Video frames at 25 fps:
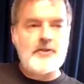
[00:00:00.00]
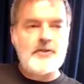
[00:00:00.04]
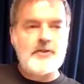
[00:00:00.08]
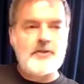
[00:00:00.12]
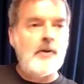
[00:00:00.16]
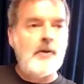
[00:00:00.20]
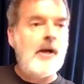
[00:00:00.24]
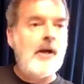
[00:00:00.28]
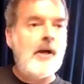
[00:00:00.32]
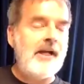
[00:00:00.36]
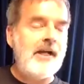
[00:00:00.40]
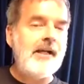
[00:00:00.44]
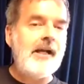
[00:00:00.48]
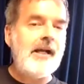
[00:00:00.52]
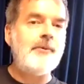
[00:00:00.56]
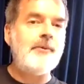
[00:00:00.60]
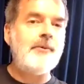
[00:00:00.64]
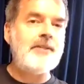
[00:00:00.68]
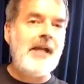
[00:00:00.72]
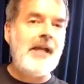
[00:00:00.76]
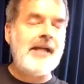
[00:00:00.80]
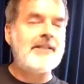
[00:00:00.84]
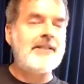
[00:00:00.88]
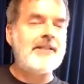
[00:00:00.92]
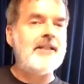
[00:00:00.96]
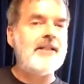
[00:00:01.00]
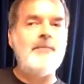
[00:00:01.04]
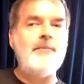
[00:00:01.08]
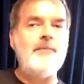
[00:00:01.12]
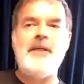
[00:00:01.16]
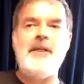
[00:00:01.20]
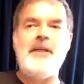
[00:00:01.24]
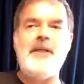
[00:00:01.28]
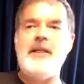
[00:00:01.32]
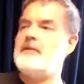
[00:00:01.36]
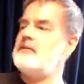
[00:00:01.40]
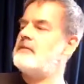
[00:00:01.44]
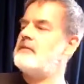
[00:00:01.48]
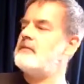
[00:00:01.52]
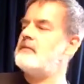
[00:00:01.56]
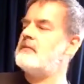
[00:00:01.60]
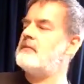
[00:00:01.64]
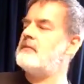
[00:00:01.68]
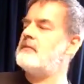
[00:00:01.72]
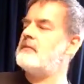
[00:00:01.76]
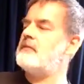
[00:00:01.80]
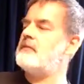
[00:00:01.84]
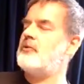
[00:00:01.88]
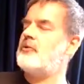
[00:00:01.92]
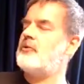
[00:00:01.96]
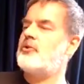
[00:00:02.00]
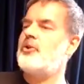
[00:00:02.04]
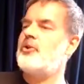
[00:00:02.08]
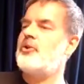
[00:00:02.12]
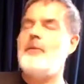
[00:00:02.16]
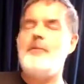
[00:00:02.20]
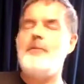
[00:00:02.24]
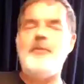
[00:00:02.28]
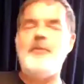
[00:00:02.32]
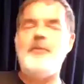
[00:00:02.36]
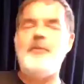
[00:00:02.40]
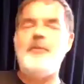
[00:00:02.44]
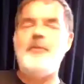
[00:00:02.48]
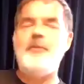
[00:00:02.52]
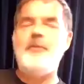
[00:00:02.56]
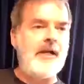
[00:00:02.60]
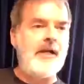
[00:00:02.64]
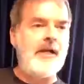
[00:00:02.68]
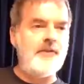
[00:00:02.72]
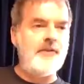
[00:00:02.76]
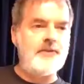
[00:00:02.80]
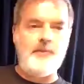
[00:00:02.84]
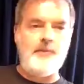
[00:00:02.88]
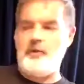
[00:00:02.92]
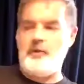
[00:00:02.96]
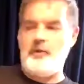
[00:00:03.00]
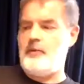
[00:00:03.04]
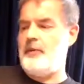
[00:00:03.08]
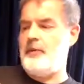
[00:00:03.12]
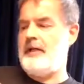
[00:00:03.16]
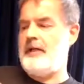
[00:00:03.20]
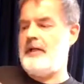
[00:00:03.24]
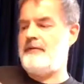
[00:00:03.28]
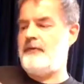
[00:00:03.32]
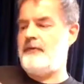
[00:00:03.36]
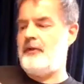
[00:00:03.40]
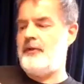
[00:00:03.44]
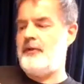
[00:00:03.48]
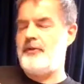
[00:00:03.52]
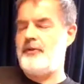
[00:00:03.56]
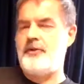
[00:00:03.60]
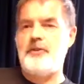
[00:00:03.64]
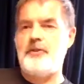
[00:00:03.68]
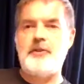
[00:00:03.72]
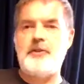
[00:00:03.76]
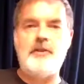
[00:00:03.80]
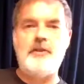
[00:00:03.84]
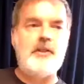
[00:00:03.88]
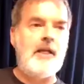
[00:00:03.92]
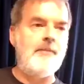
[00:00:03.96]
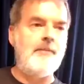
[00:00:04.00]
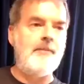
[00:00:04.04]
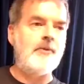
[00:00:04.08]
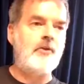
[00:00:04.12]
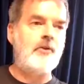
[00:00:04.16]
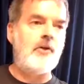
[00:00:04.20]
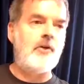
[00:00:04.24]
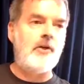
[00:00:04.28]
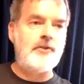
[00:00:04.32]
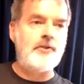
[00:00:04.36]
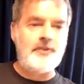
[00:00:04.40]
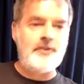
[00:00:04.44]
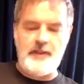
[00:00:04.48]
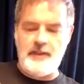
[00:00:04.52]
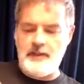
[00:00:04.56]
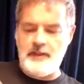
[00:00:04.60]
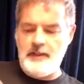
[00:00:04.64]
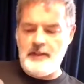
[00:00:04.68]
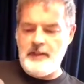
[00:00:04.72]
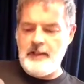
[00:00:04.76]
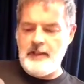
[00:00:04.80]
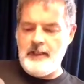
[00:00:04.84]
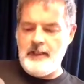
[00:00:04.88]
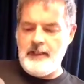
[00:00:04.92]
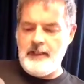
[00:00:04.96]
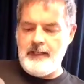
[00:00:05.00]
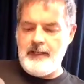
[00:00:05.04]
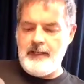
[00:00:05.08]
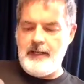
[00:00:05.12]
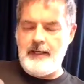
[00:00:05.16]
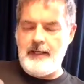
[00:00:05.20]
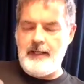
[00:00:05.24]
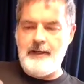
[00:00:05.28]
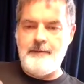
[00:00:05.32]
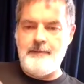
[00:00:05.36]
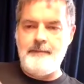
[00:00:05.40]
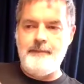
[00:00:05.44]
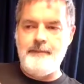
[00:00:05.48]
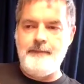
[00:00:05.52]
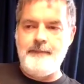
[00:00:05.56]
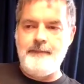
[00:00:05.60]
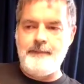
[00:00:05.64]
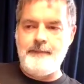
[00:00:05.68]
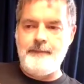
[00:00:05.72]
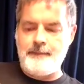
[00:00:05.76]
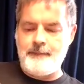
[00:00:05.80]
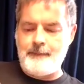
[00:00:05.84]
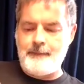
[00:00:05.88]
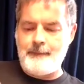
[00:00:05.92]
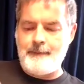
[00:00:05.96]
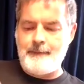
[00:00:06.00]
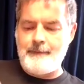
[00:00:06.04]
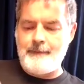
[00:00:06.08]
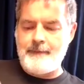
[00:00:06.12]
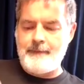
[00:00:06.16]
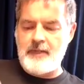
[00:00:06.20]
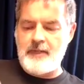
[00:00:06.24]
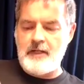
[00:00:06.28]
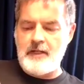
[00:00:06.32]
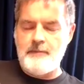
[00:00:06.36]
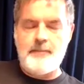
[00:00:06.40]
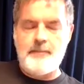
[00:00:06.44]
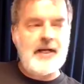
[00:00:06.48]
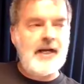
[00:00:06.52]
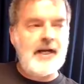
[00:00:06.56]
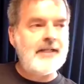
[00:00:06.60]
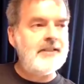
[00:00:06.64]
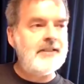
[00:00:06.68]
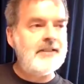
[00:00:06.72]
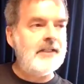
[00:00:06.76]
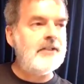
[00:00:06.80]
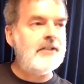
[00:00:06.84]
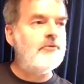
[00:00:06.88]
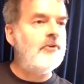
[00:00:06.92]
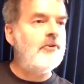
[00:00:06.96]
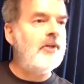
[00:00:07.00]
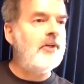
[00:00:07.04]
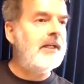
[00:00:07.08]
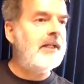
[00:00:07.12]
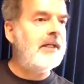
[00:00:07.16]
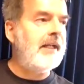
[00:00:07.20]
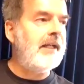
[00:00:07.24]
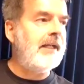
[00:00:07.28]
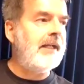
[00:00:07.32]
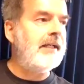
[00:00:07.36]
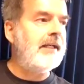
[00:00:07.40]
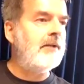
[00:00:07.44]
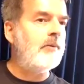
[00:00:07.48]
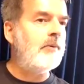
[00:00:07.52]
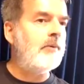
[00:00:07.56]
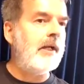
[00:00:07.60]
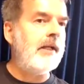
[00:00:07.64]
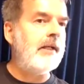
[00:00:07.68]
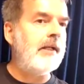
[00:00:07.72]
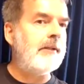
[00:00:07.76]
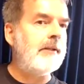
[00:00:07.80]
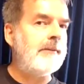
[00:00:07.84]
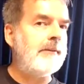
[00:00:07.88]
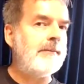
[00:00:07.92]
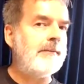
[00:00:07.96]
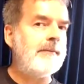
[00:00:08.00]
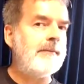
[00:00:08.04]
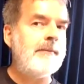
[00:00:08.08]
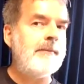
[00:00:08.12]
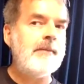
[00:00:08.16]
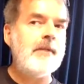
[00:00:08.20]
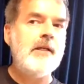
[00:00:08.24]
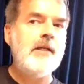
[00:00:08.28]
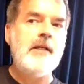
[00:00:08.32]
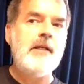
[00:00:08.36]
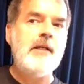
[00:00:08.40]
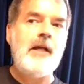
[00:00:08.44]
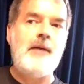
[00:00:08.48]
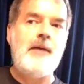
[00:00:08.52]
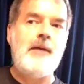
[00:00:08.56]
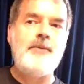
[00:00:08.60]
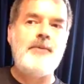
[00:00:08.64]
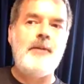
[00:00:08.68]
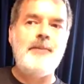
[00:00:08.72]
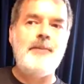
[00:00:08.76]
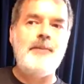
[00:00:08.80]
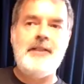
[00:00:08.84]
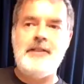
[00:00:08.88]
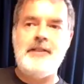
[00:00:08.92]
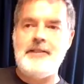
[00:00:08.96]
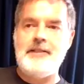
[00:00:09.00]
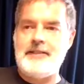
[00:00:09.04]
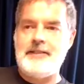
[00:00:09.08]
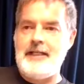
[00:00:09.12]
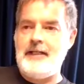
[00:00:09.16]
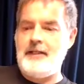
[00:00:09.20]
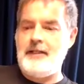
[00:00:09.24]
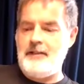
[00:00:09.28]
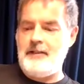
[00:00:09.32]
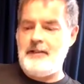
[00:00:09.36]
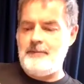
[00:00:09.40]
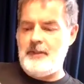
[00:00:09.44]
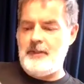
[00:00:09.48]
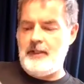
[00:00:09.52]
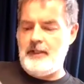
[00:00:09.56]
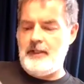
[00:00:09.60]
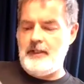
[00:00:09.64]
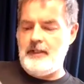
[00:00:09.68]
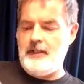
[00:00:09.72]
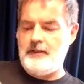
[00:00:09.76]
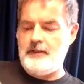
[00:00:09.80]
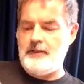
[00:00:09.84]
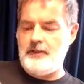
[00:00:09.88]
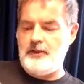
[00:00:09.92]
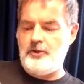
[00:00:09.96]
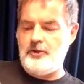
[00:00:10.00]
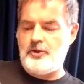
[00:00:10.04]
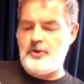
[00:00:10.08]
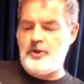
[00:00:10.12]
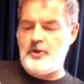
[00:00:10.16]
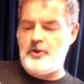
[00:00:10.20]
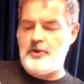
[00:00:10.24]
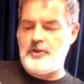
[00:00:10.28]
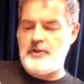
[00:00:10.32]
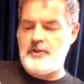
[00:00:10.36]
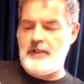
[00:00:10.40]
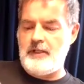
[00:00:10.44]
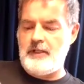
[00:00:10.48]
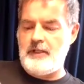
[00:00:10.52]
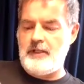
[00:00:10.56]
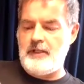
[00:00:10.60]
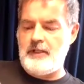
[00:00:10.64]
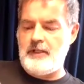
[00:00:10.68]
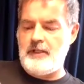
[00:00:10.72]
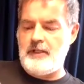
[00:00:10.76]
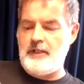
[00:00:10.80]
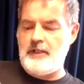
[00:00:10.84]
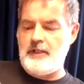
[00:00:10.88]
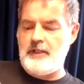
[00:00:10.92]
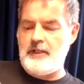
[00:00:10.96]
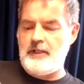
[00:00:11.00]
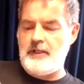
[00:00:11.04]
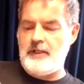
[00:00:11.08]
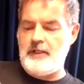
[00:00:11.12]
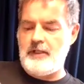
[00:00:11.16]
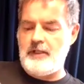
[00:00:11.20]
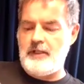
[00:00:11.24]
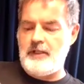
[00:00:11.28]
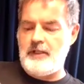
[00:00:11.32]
So I was actually a bit troubled about this book when I first came across it, but I did read it anyway. I probably didn't tell anybody in church that I read it.